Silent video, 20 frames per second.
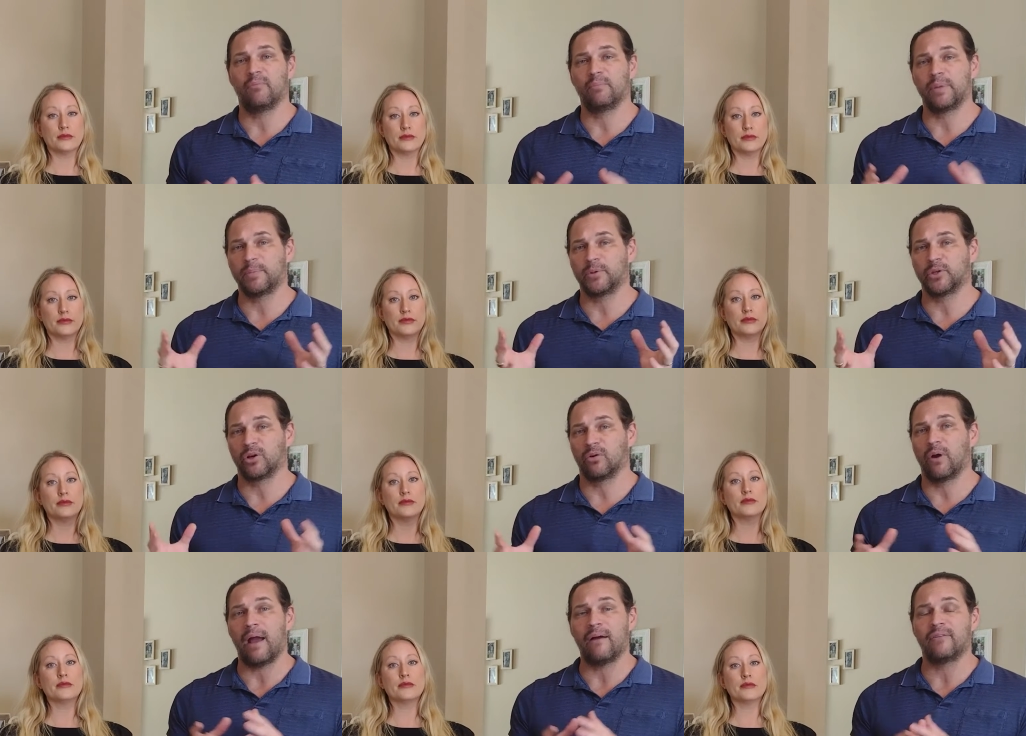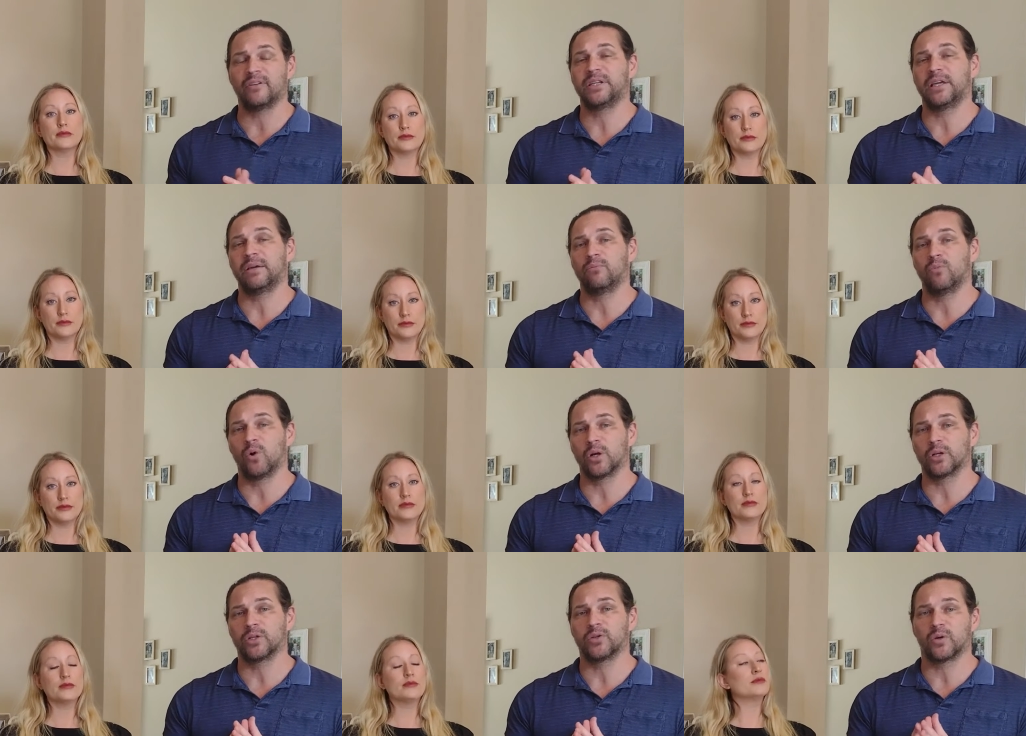Speaker 1: help people to
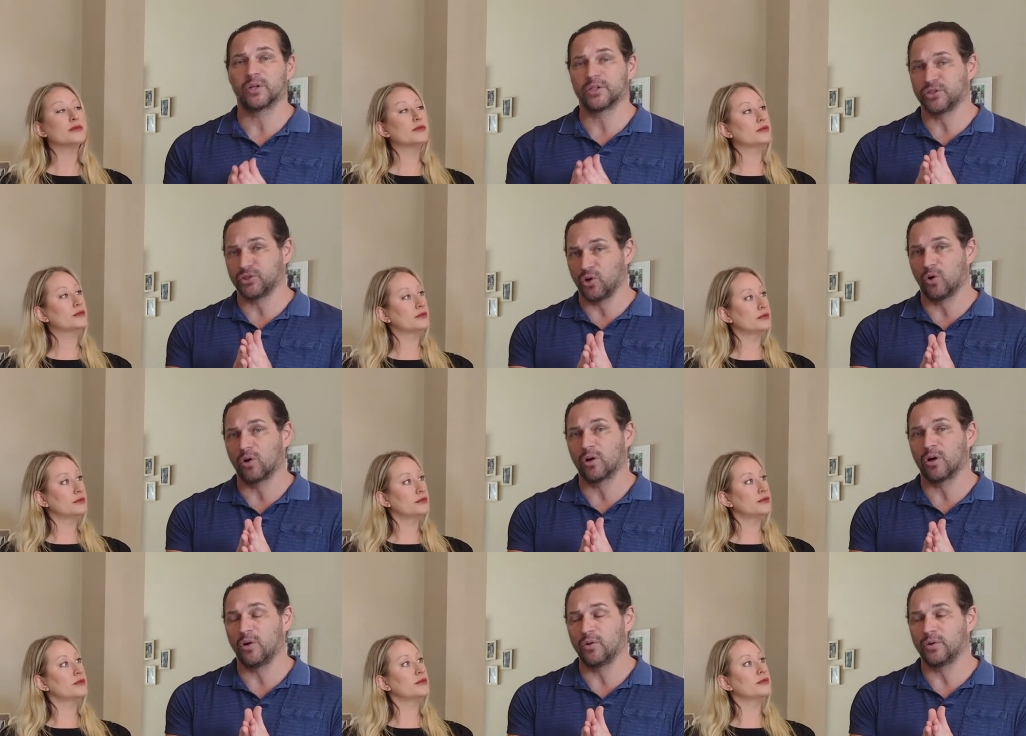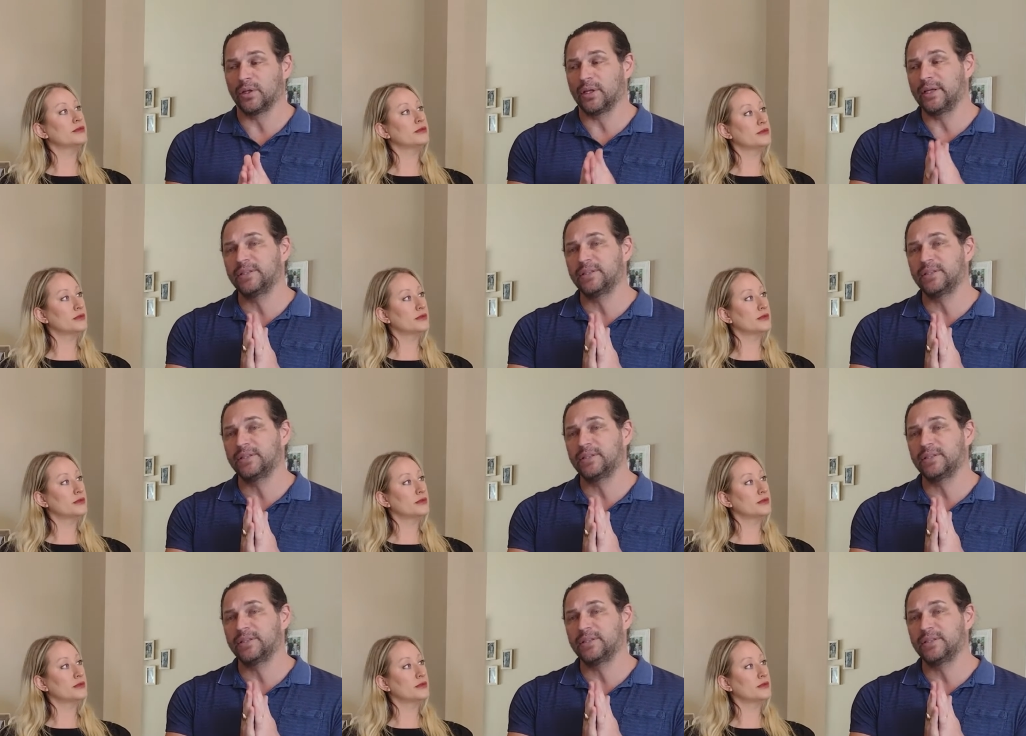gravitate more towards your own